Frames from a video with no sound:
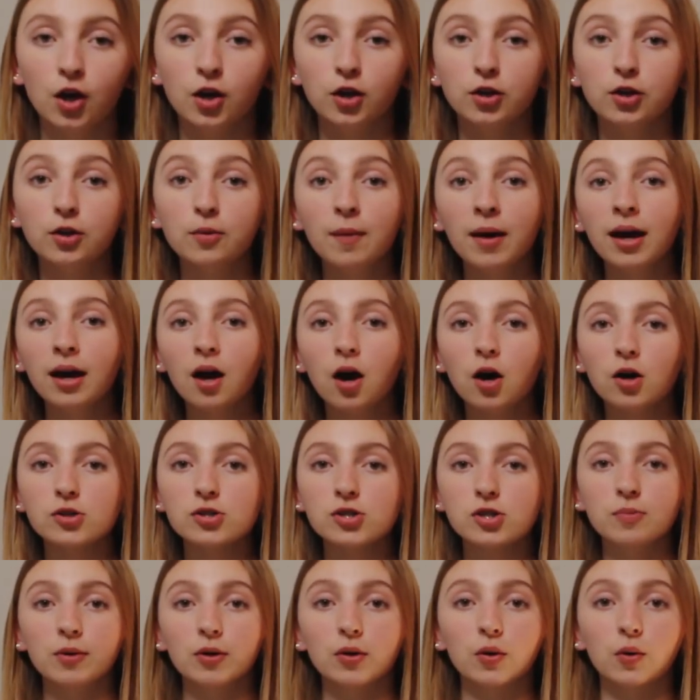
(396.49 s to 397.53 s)
You may
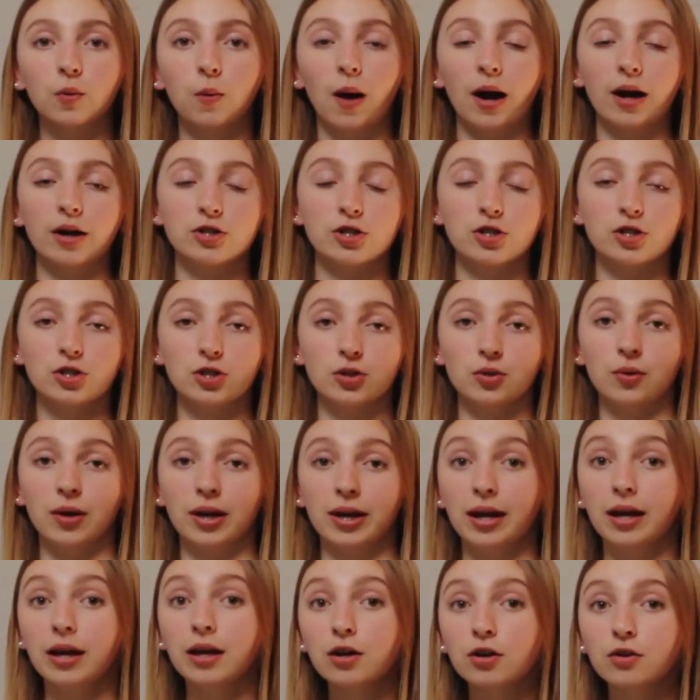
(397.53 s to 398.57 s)
also be required to do
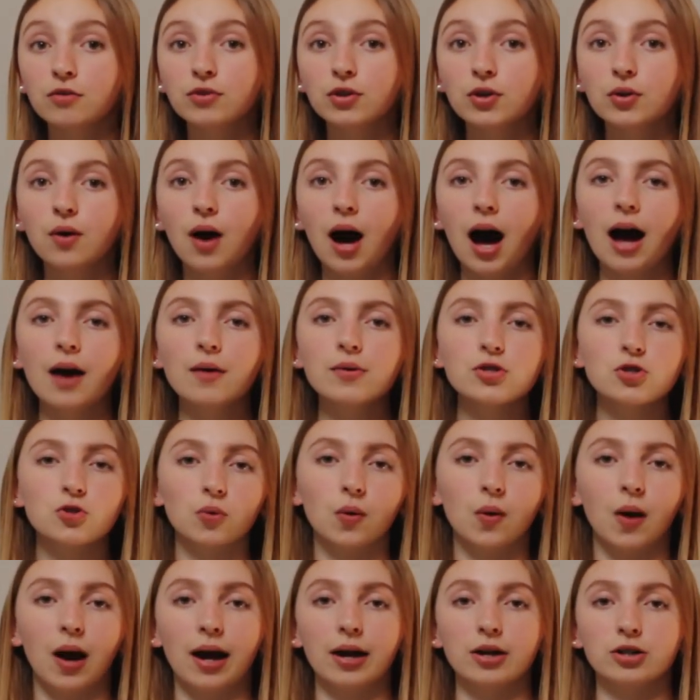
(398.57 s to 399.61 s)
an interview. I was
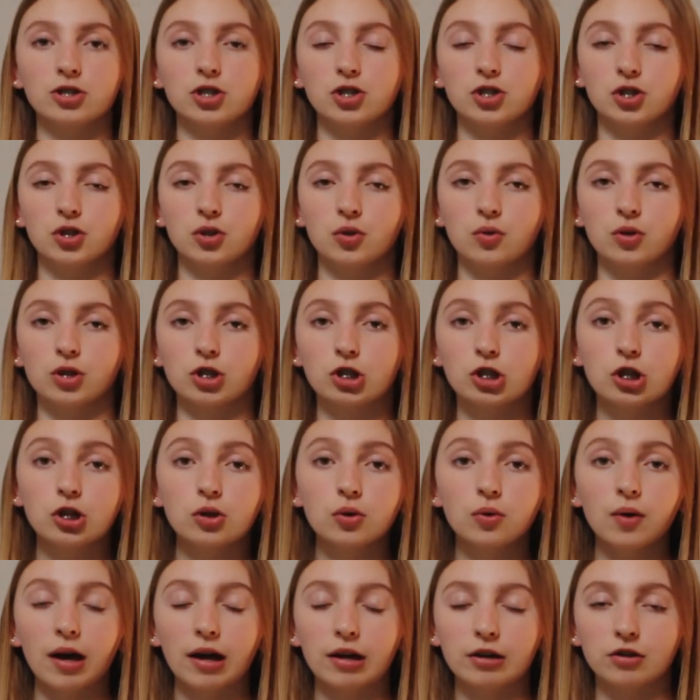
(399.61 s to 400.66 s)
required to do
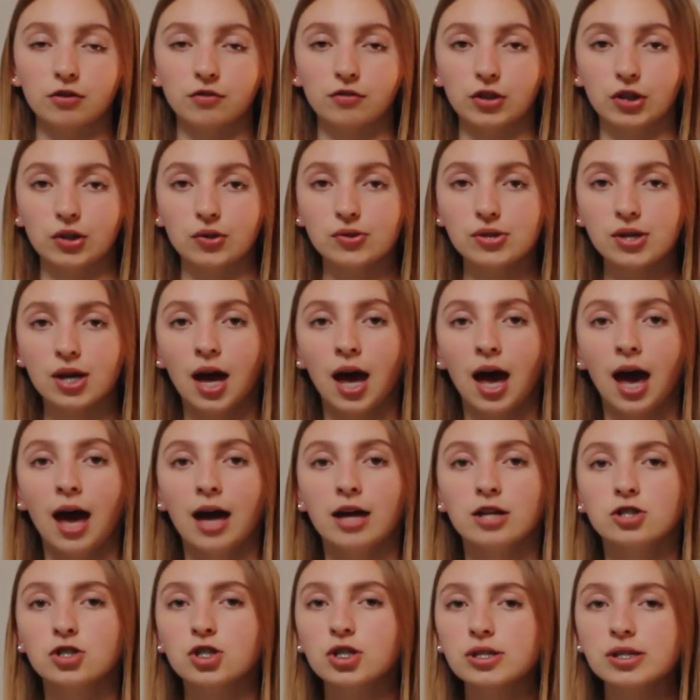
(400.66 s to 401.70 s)
2 interviews
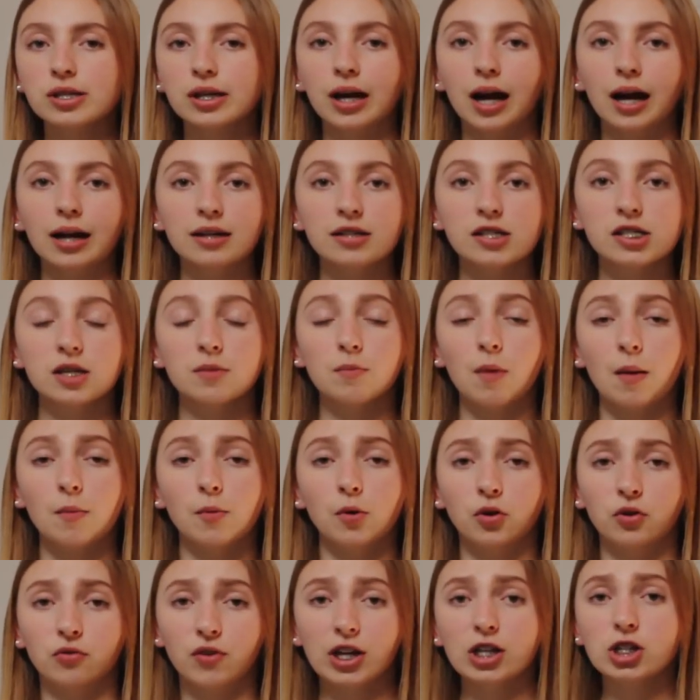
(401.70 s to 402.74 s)
just to kind of see my
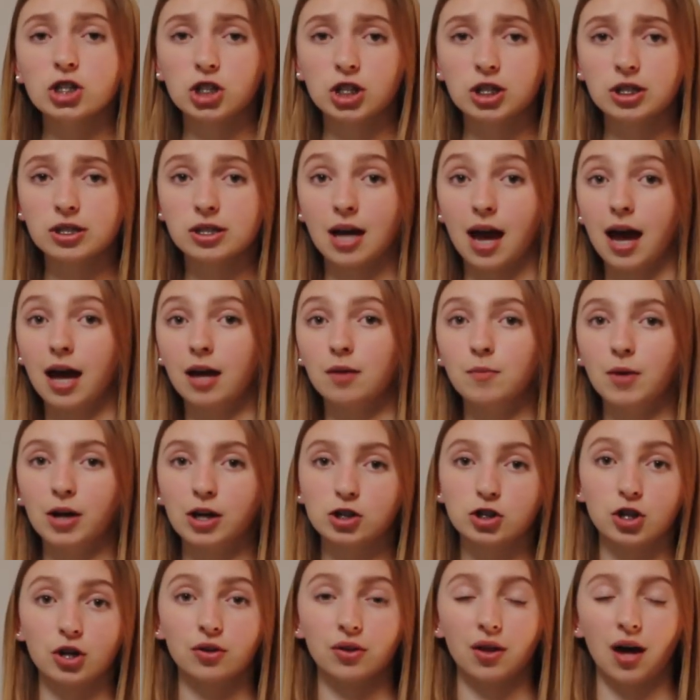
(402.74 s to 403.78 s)
motivations and make
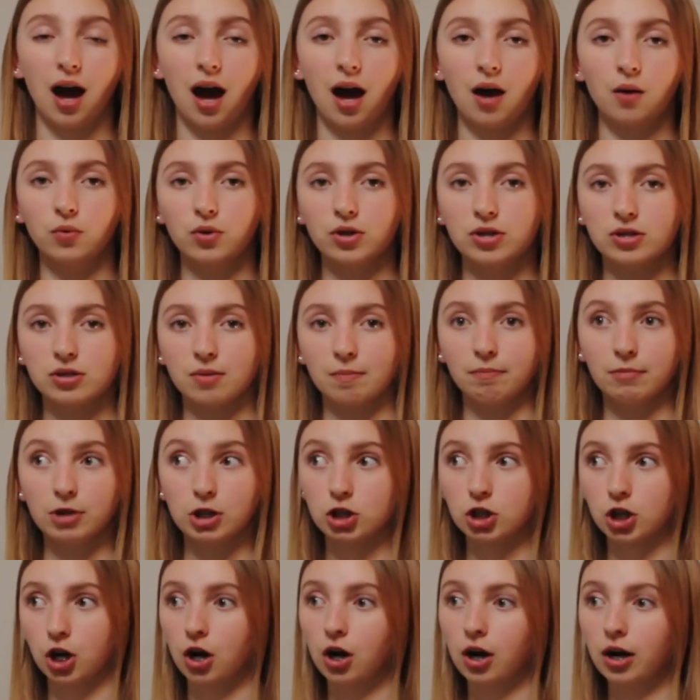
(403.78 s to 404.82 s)
sure that I was
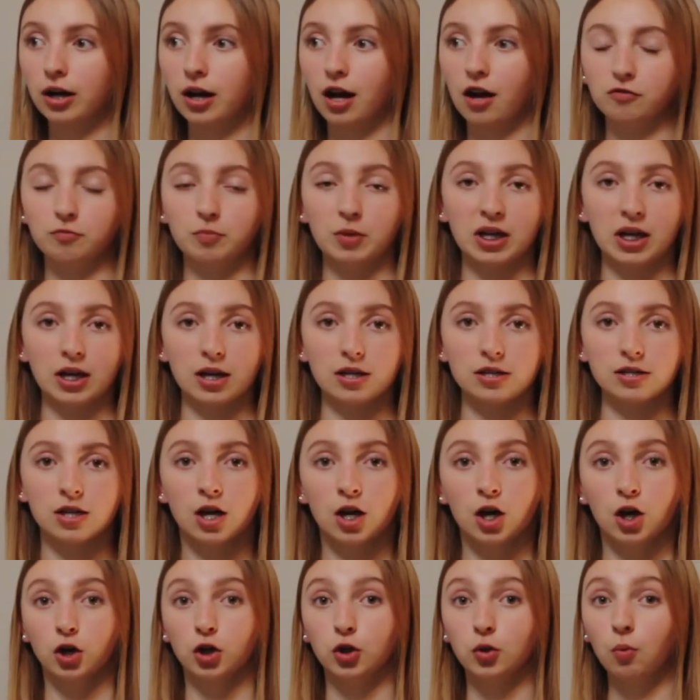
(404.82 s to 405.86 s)
mature enough, because
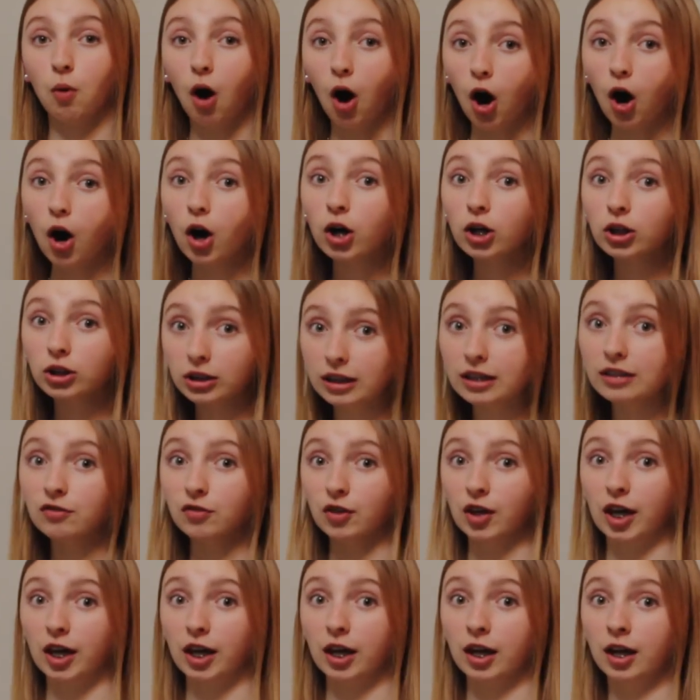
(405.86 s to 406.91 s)
you are
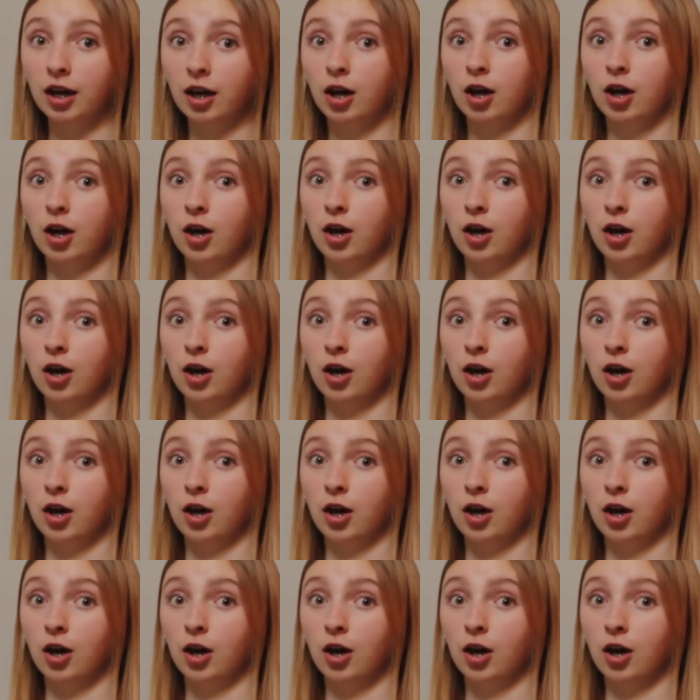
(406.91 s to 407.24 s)
leaving